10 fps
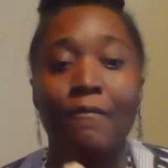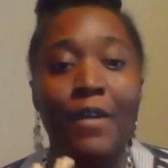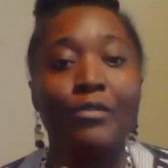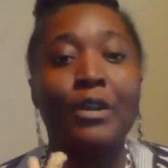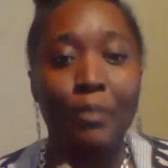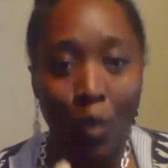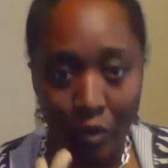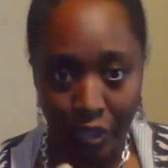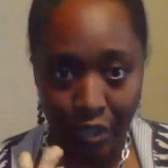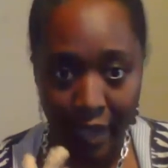very
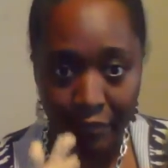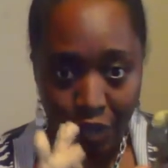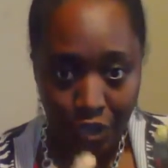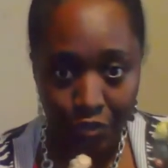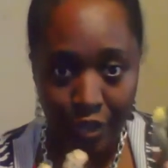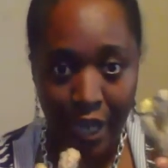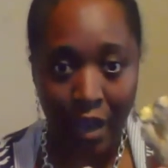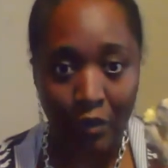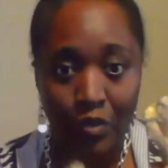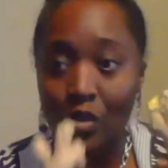important to have ginger in your
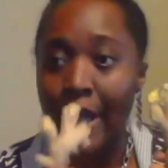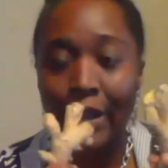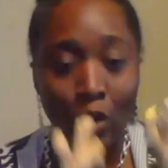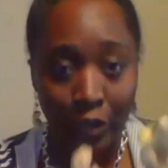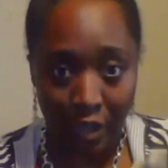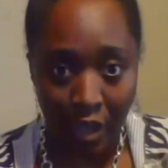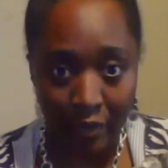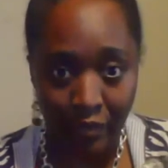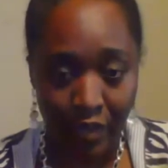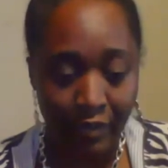house at all
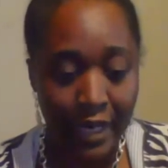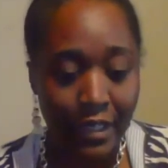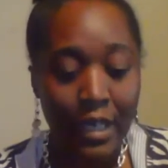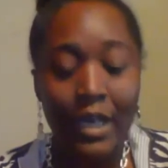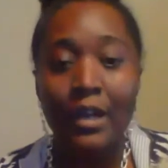times. All right.